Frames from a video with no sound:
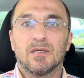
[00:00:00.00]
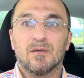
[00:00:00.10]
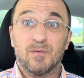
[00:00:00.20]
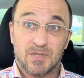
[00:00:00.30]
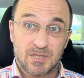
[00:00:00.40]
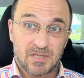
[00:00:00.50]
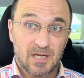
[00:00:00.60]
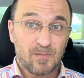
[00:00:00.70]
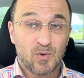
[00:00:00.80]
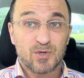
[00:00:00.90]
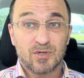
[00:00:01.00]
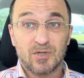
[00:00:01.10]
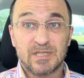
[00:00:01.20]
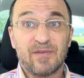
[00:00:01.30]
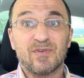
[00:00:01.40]
which is an
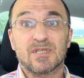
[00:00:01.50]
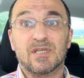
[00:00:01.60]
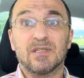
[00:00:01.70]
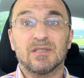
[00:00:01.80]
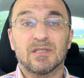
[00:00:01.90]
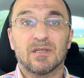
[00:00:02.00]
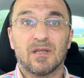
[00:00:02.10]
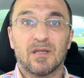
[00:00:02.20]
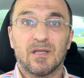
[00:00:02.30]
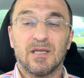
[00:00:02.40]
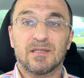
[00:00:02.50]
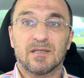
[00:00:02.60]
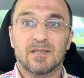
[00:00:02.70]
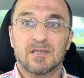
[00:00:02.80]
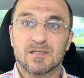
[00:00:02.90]
emotional deficit, it
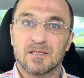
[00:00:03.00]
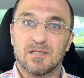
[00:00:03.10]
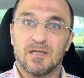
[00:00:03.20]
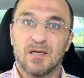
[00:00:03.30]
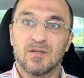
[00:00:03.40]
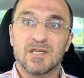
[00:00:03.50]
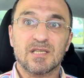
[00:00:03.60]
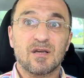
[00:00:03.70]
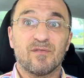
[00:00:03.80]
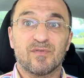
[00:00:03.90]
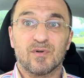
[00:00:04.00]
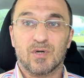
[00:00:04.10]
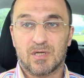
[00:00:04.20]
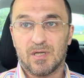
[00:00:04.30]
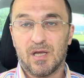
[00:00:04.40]
is a
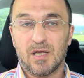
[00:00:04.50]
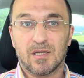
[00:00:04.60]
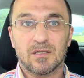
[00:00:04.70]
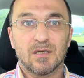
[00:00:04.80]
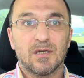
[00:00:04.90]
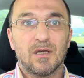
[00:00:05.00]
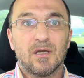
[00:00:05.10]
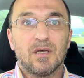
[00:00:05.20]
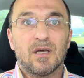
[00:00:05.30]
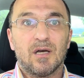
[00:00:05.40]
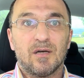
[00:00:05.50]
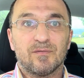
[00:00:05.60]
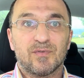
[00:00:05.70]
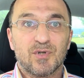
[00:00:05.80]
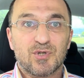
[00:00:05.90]
discomfort. And
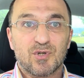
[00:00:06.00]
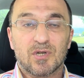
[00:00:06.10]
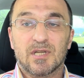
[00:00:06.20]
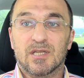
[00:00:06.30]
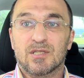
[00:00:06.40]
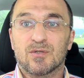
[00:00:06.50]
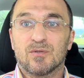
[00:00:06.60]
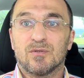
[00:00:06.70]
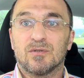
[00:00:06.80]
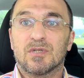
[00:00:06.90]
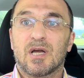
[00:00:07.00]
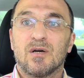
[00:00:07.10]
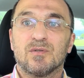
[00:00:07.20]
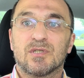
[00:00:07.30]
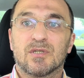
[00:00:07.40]
unfortunately, to
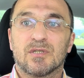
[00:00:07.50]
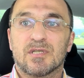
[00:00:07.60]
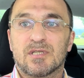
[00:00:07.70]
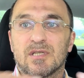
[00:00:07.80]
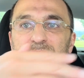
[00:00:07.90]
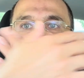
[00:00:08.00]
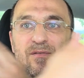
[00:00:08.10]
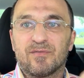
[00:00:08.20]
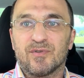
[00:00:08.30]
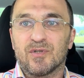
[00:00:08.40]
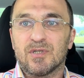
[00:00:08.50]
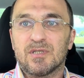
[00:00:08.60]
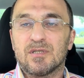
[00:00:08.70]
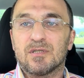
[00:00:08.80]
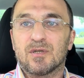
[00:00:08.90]
counter this discomfort,
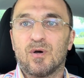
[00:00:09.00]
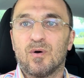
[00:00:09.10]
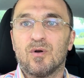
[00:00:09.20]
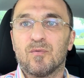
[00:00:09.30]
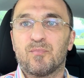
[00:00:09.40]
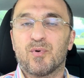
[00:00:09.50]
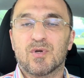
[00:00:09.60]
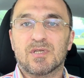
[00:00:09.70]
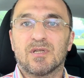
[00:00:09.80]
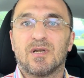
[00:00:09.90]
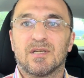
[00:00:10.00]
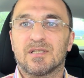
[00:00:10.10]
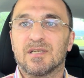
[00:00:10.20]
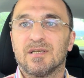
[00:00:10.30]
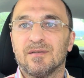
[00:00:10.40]
the whole
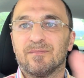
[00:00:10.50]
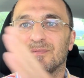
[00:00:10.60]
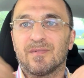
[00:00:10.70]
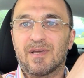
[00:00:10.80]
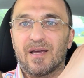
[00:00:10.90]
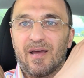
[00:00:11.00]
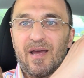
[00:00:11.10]
personality, the